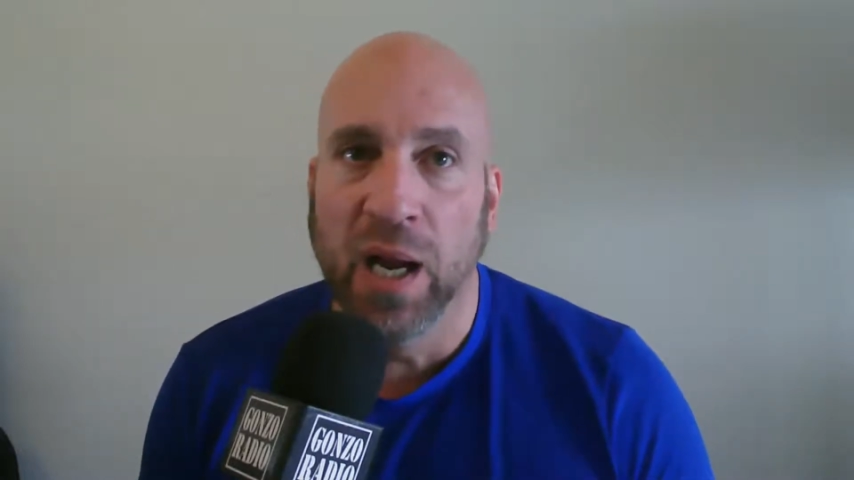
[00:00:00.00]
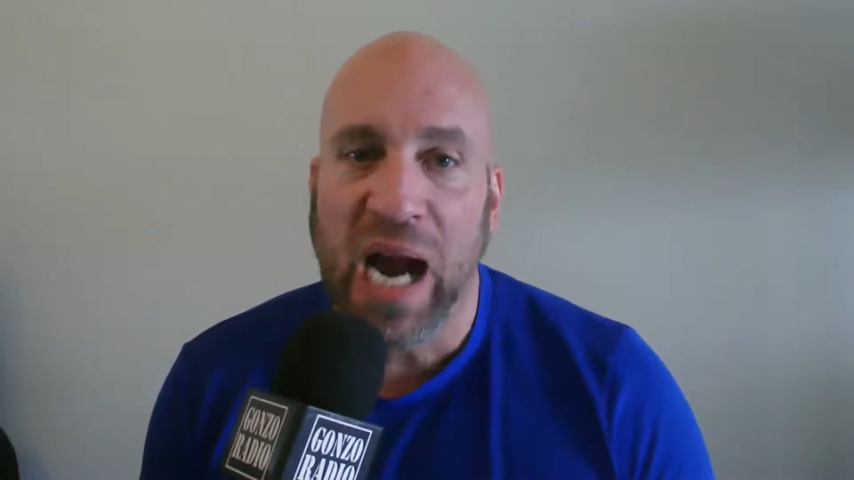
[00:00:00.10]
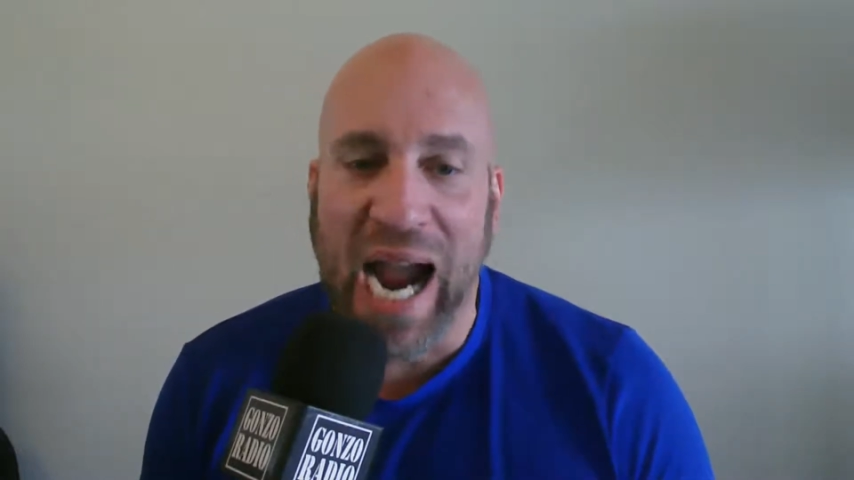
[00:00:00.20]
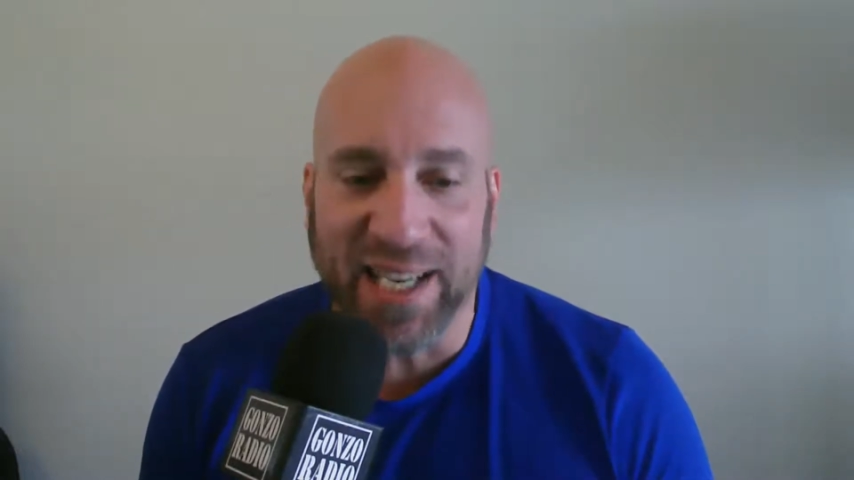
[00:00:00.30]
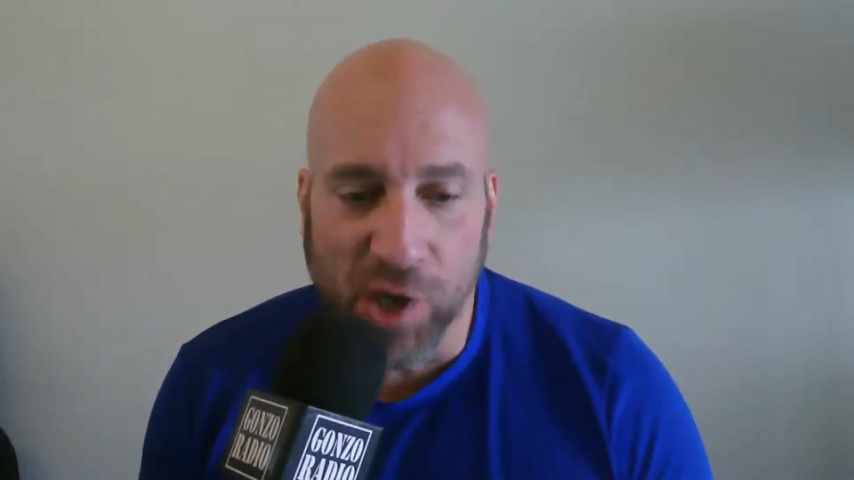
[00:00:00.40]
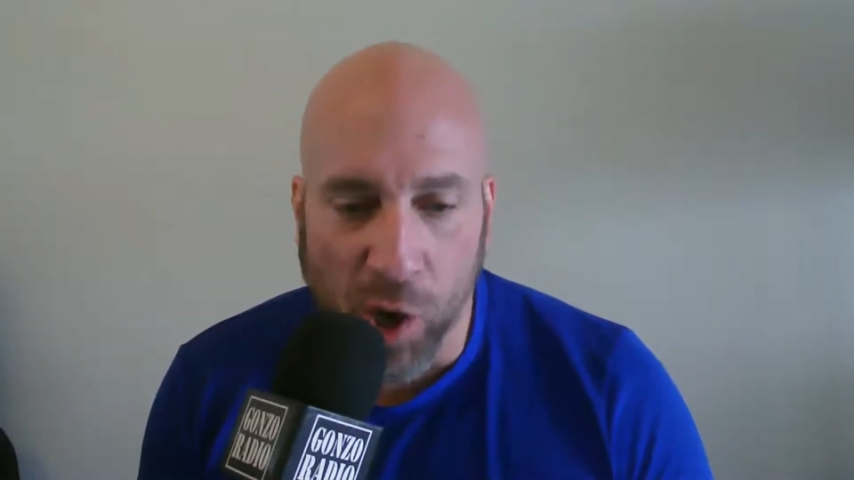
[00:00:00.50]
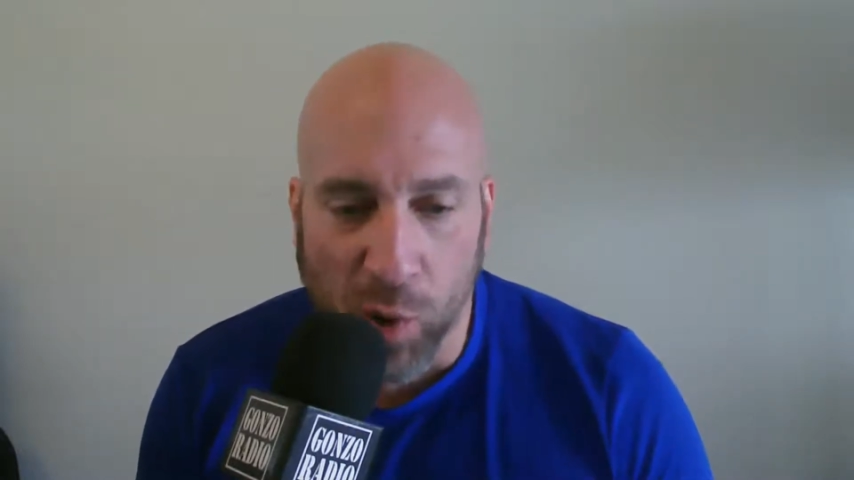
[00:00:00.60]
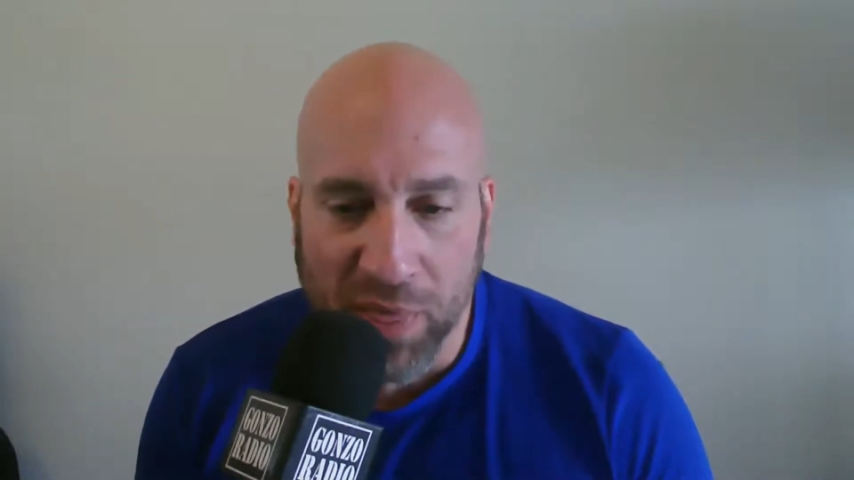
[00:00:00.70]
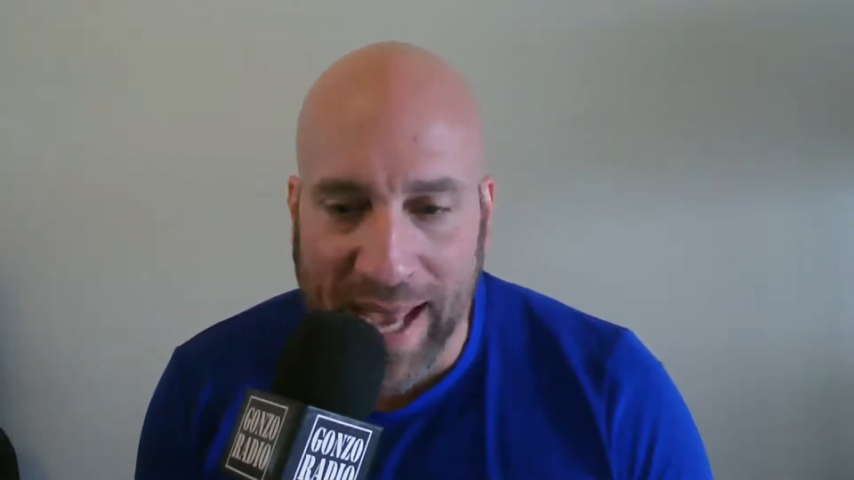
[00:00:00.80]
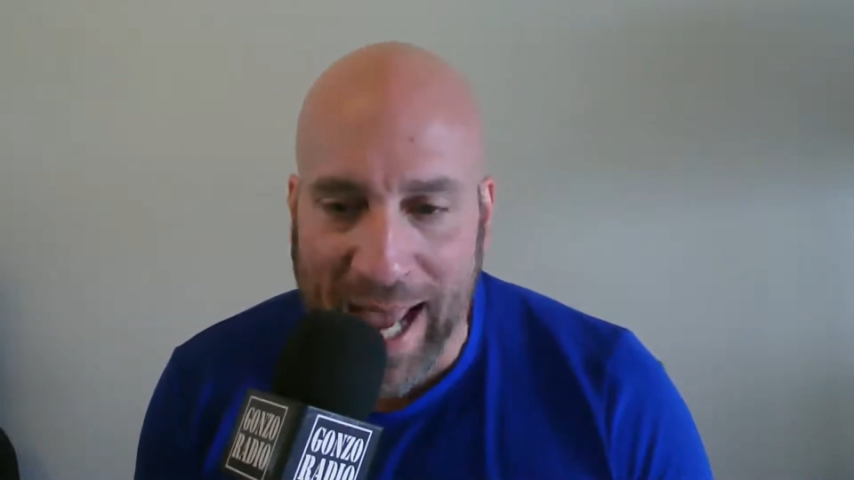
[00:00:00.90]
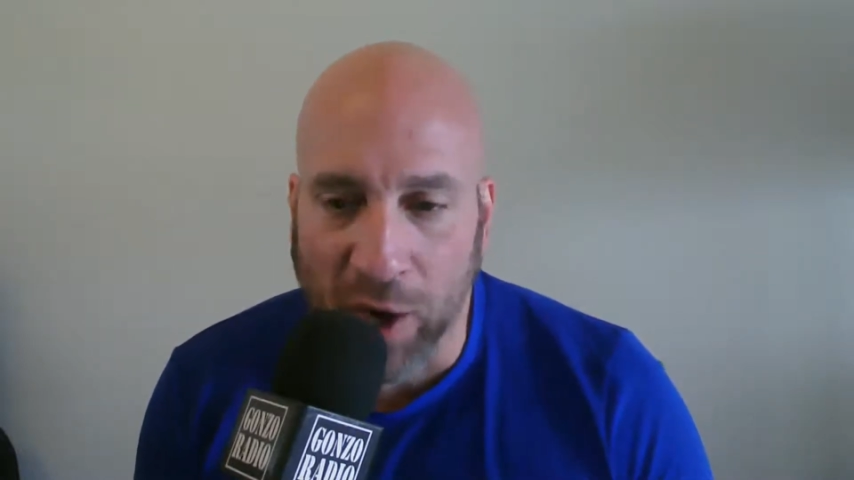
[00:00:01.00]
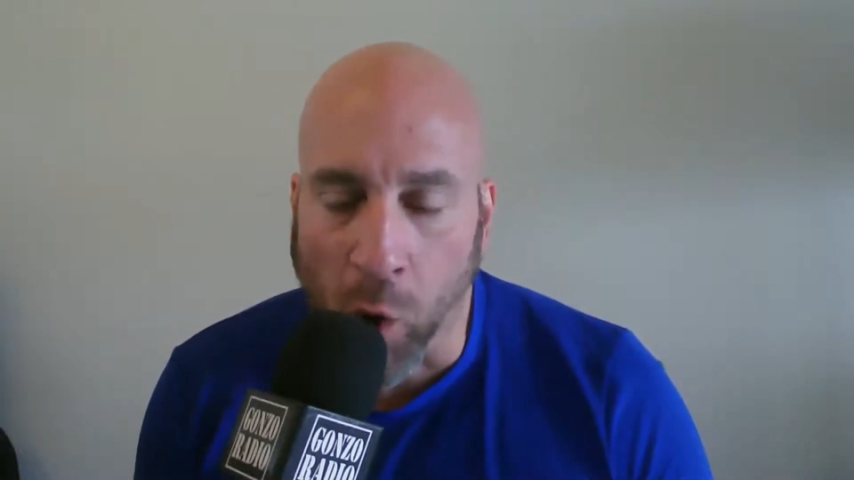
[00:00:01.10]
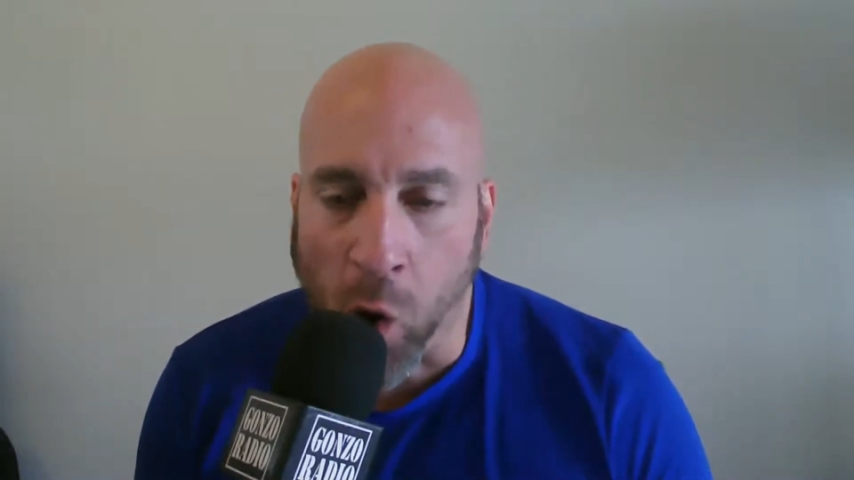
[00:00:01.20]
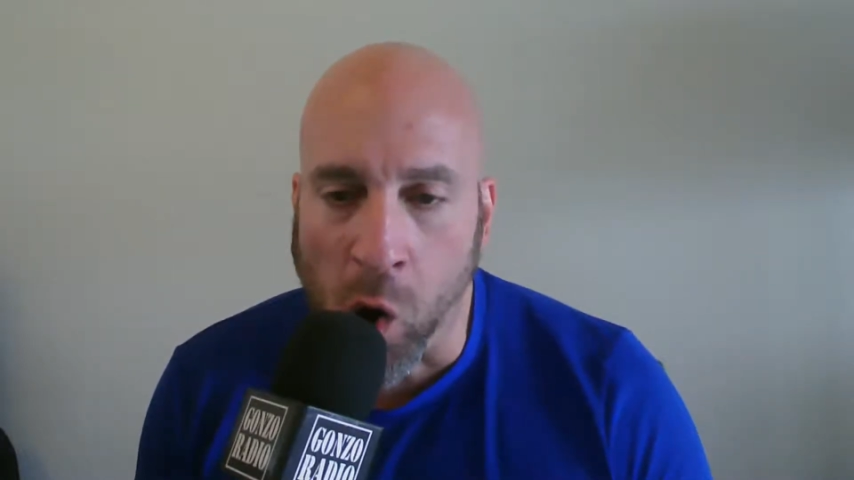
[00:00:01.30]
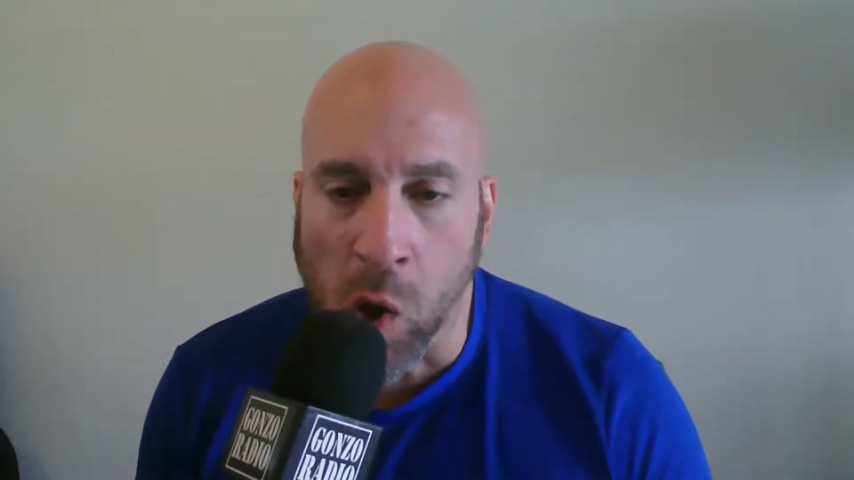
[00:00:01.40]
I know that
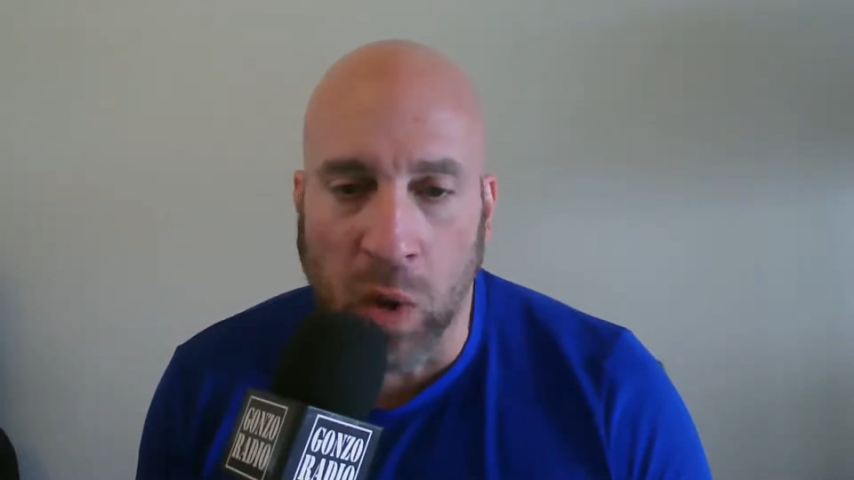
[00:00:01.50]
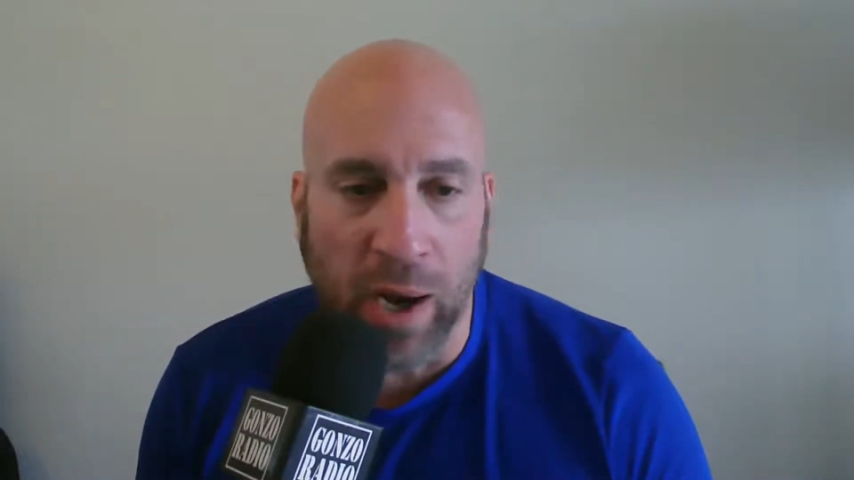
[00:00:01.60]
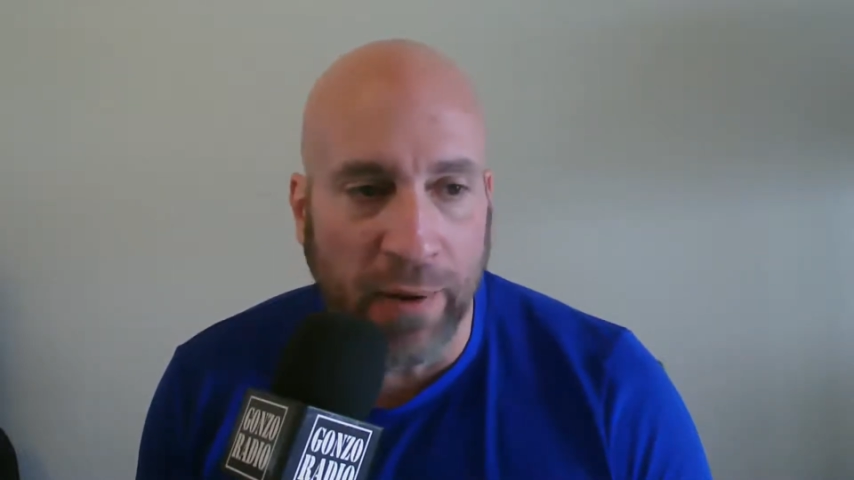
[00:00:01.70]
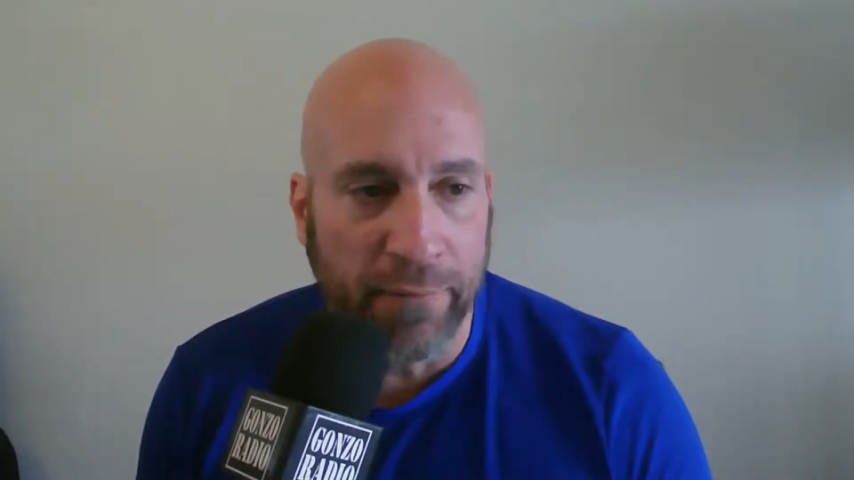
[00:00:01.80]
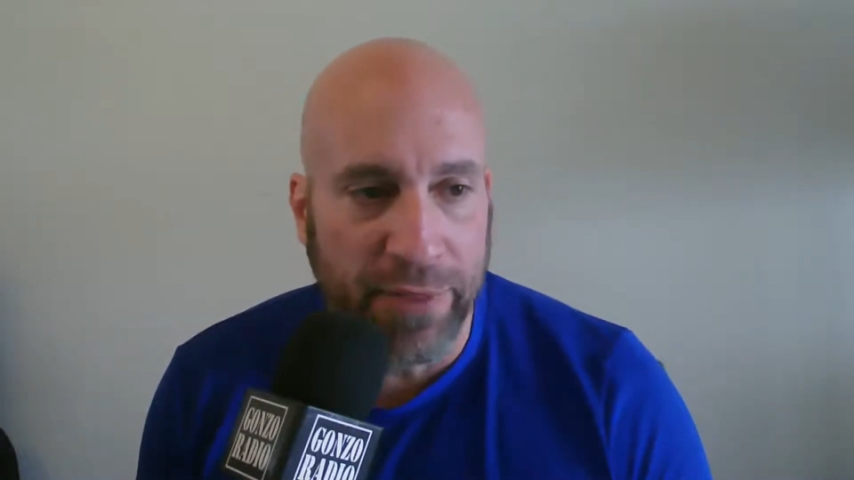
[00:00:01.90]
all of